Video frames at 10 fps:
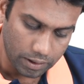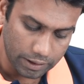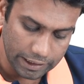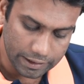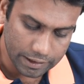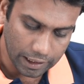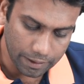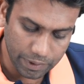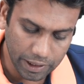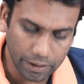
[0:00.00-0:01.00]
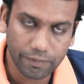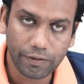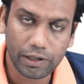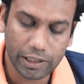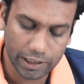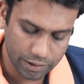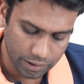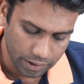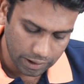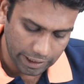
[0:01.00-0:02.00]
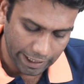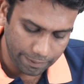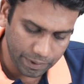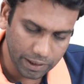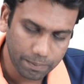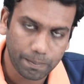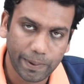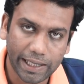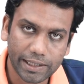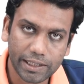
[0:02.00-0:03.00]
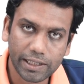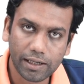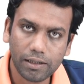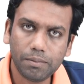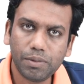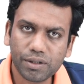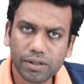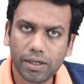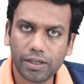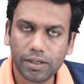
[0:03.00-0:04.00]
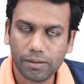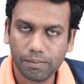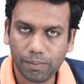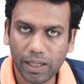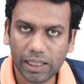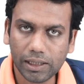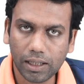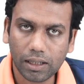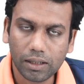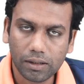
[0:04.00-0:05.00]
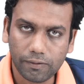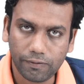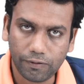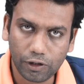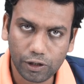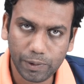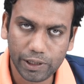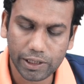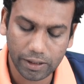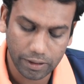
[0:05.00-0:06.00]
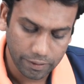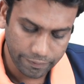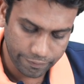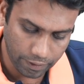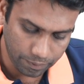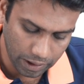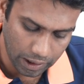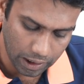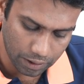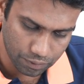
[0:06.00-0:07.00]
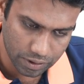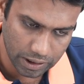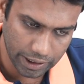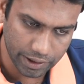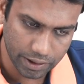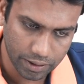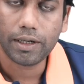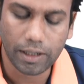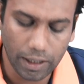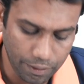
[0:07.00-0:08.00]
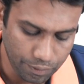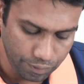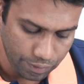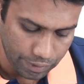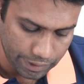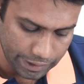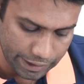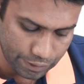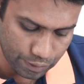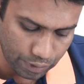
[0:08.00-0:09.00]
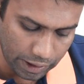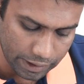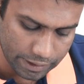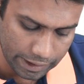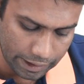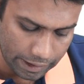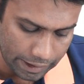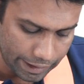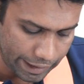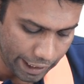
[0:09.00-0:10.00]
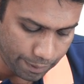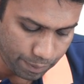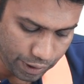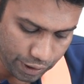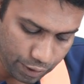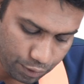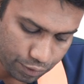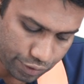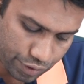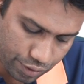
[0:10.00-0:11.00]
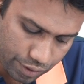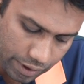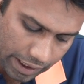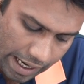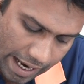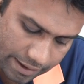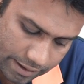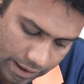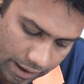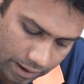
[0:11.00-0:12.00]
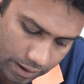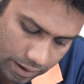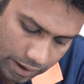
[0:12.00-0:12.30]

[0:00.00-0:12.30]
This terminal voltage can be practically measured by the voltmeter from the outside. Now, this solar cell can be used as the